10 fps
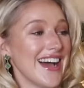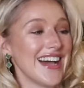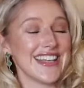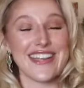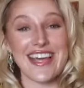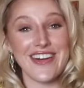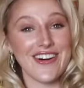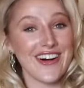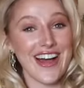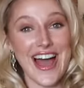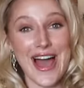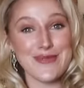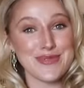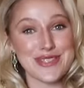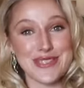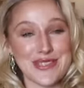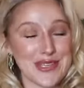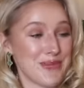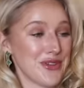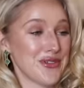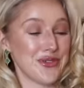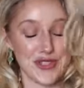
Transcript: And they are absolutely beautiful.